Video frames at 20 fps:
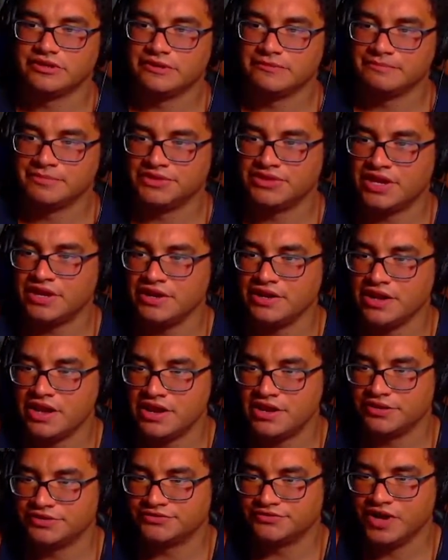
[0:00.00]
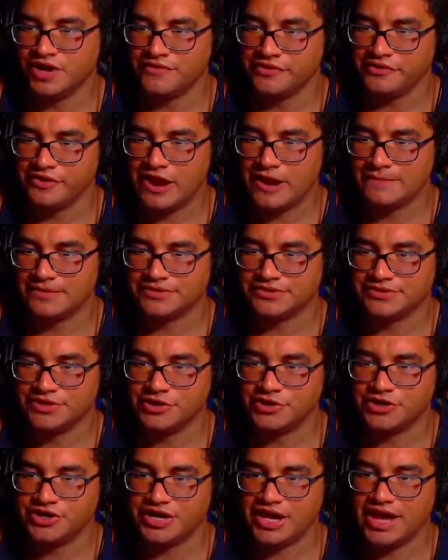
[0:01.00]
But then again, it's Raving Rabbids, so
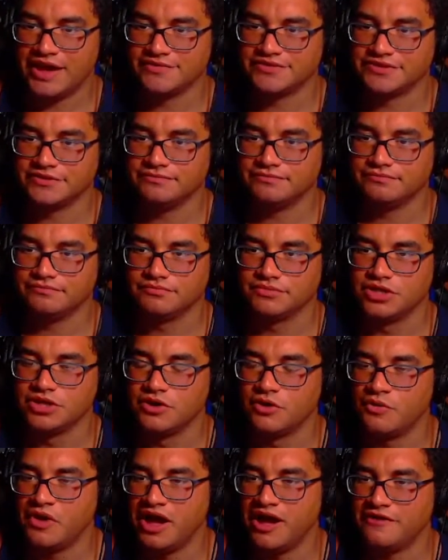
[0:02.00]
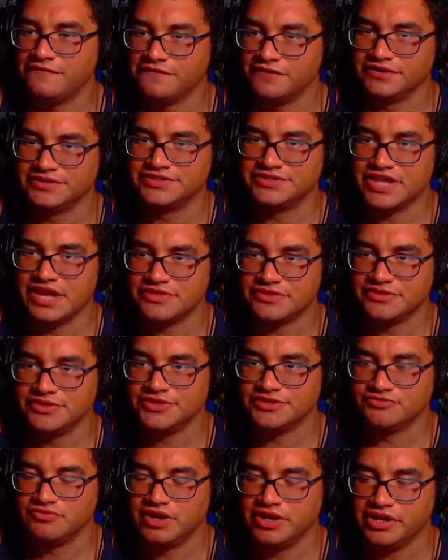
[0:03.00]
you're gonna have to... Wow, first death in
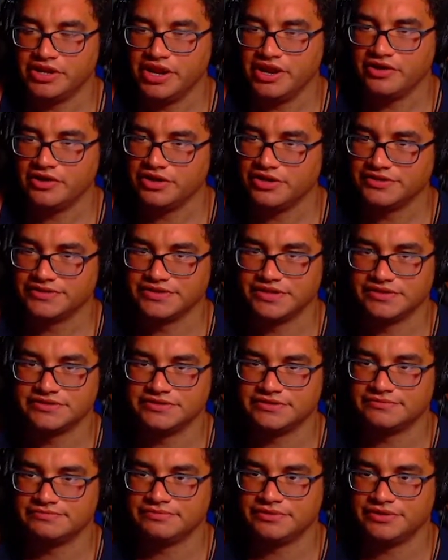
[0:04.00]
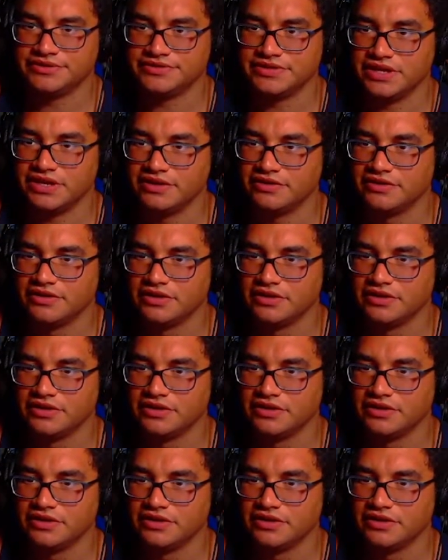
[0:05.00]
these running areas. That's pretty sad.